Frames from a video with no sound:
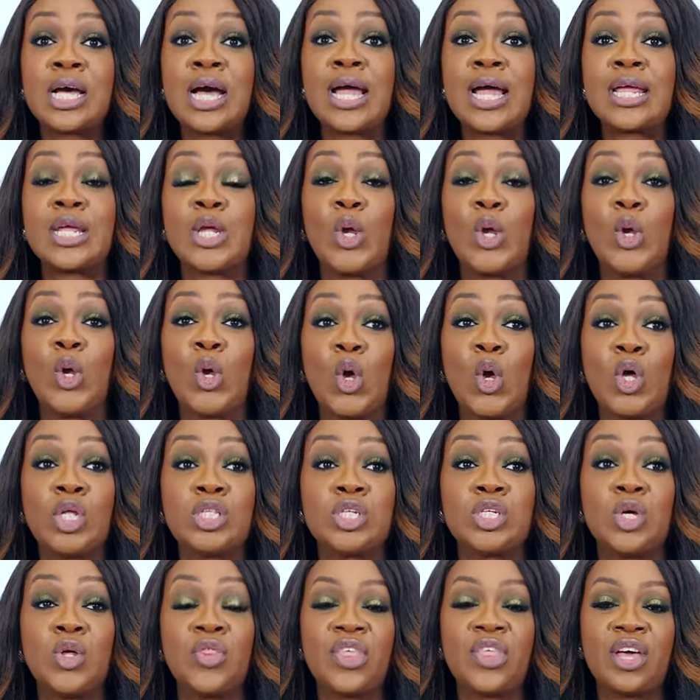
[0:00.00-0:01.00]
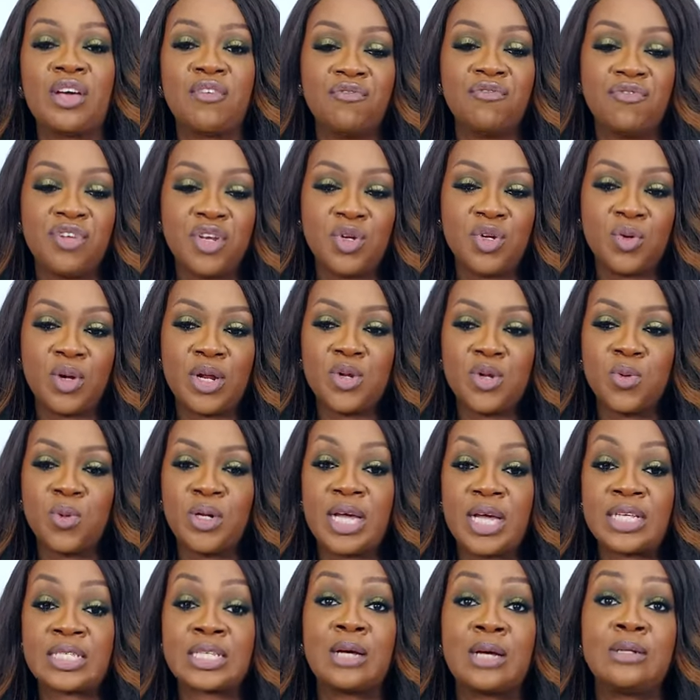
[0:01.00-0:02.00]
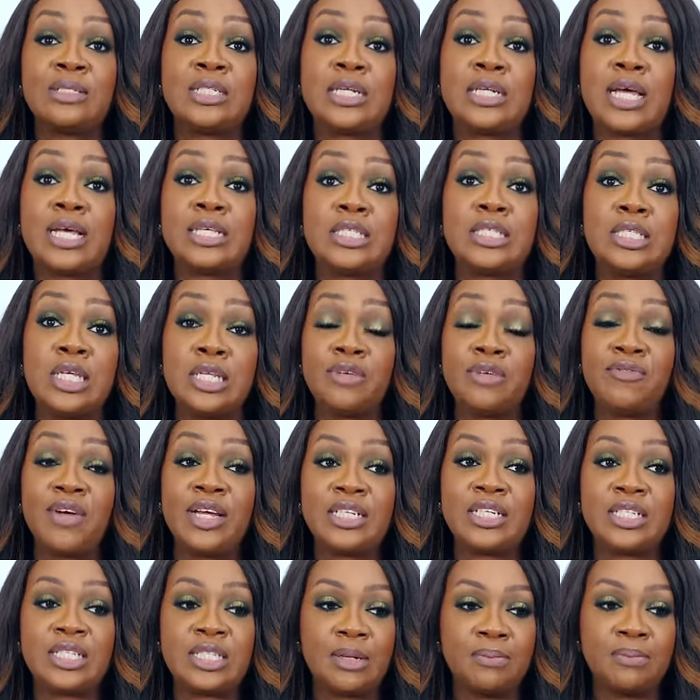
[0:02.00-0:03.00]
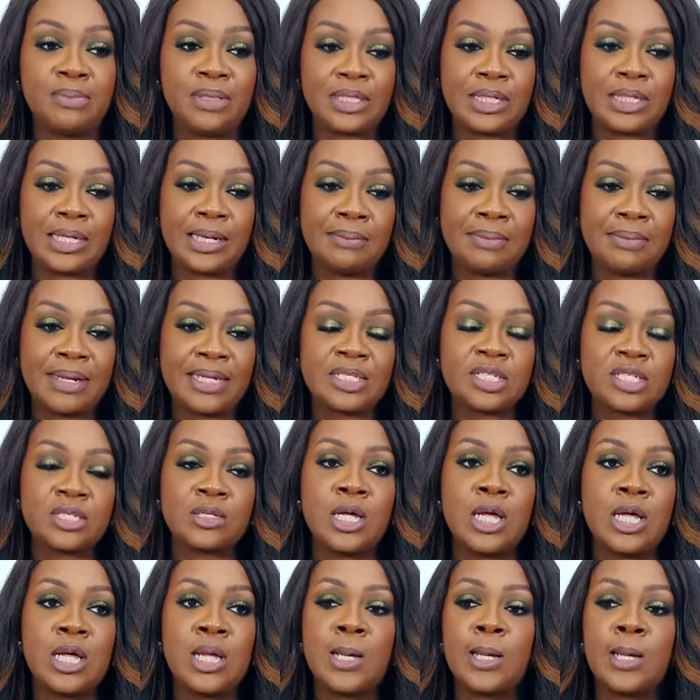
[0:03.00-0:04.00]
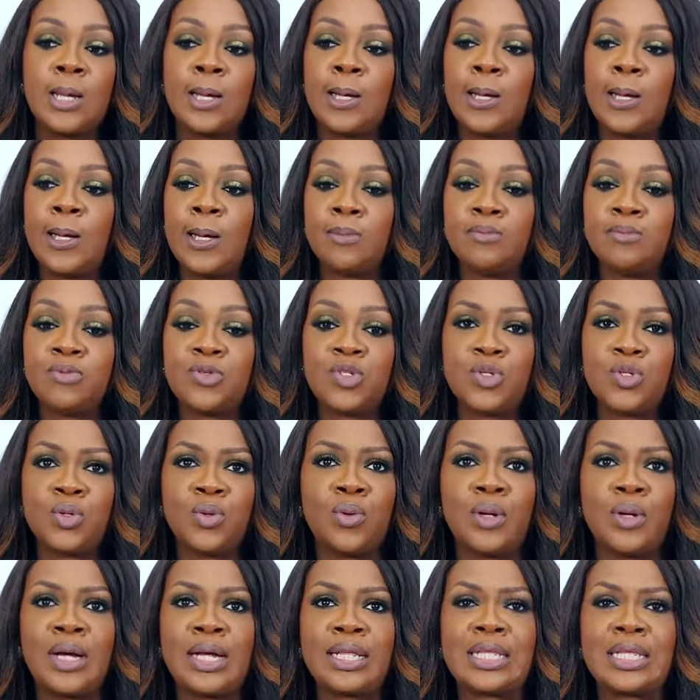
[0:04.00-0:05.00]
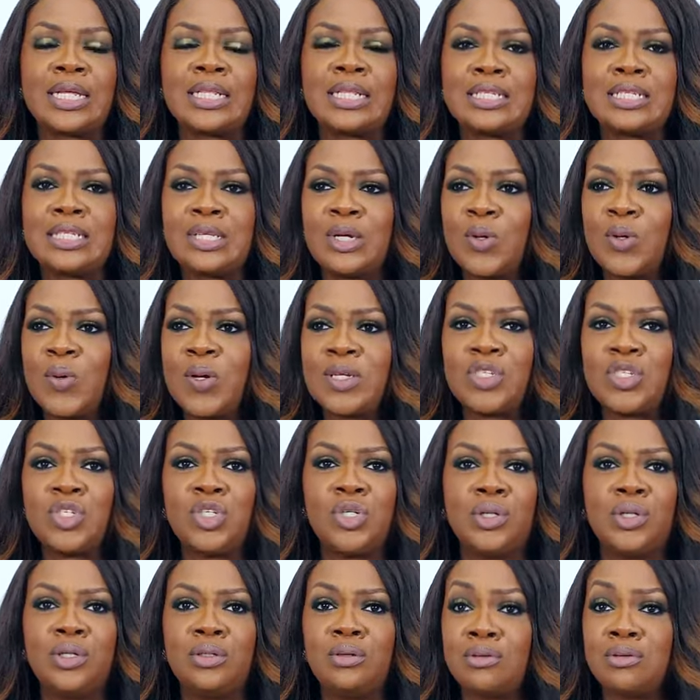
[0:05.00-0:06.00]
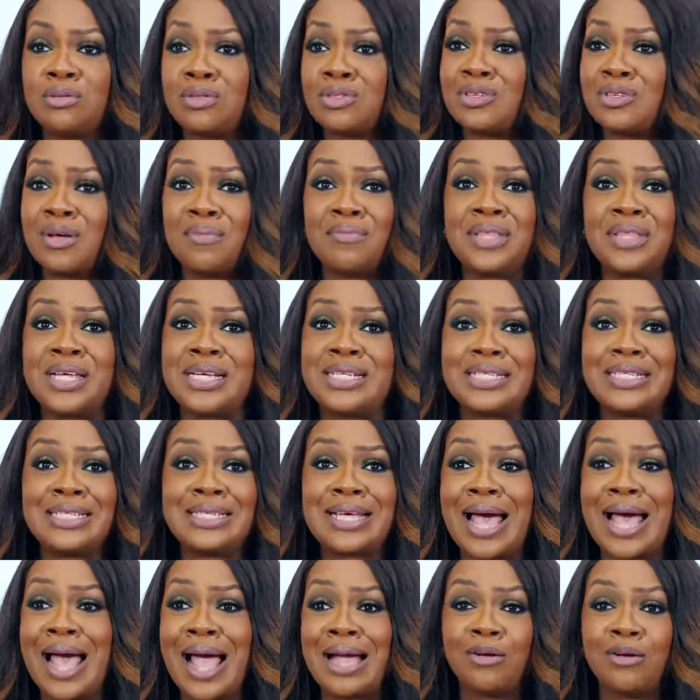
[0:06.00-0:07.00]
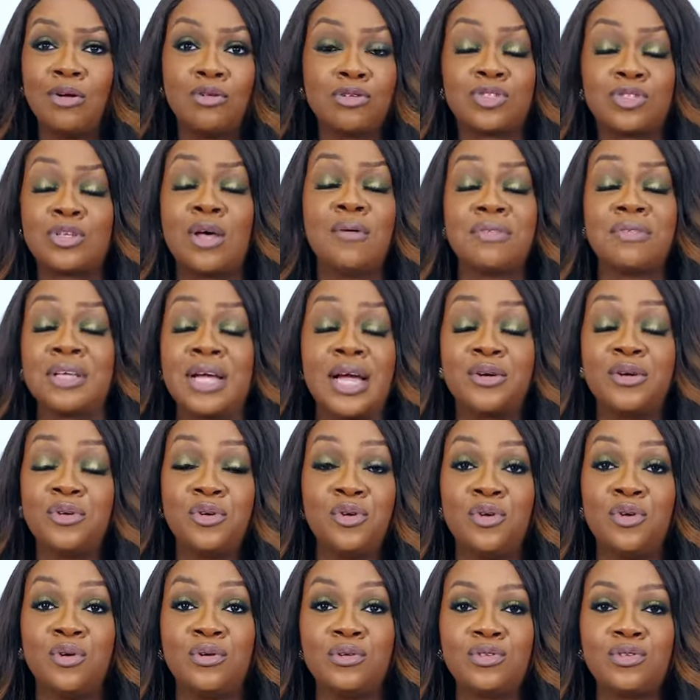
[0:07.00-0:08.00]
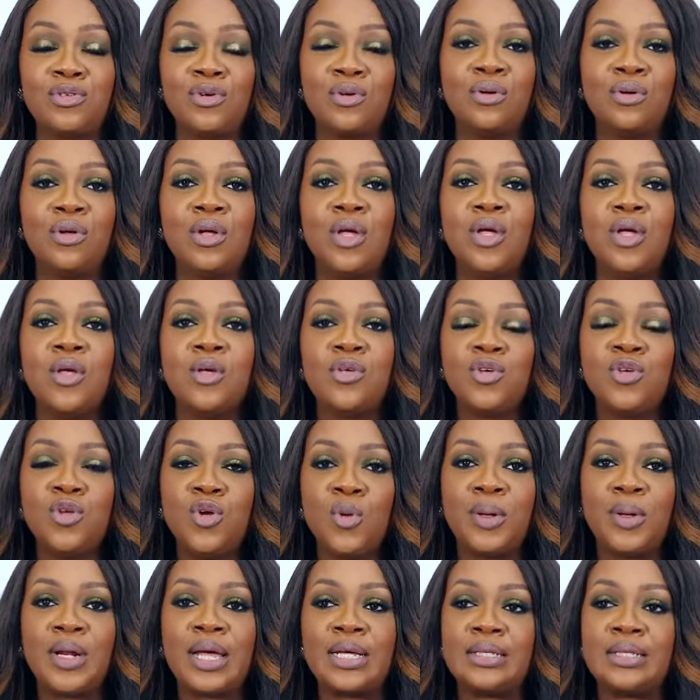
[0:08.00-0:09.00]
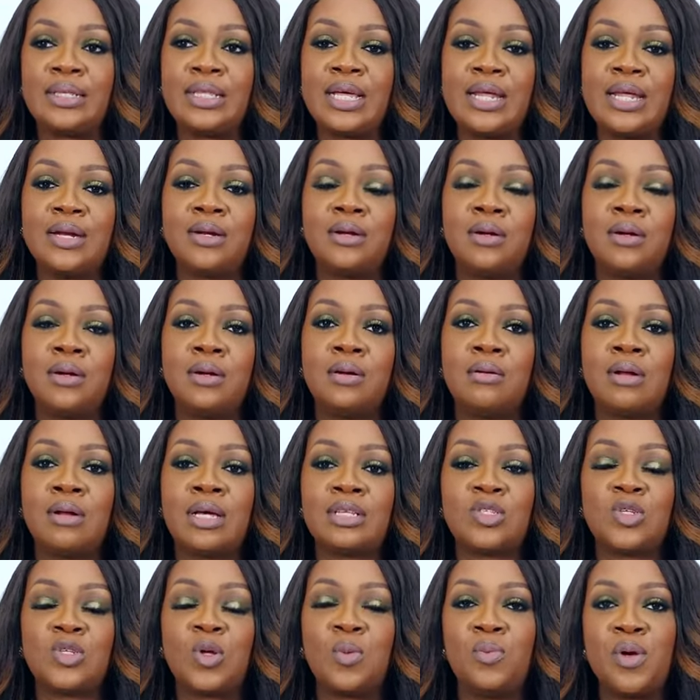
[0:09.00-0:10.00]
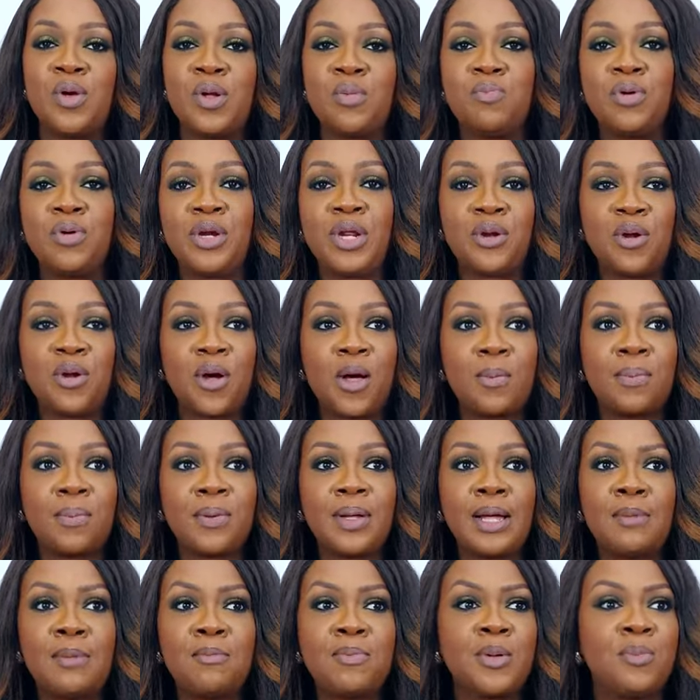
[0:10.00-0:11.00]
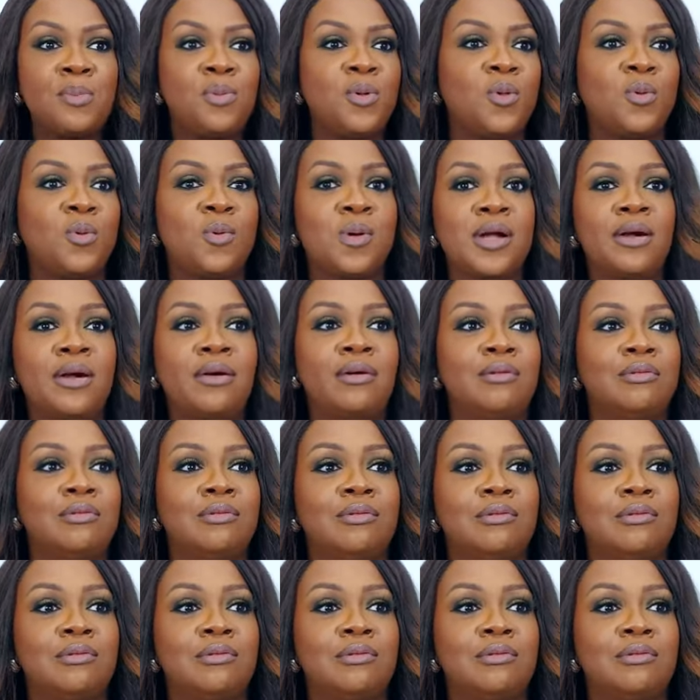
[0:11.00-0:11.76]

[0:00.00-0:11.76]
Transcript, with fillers: I got on that video, and you would ask, how did I see it if I disabled comments? Um, so I think there's a question or something tag or something, I don't know. So, you know, but I then at some point put it up and people were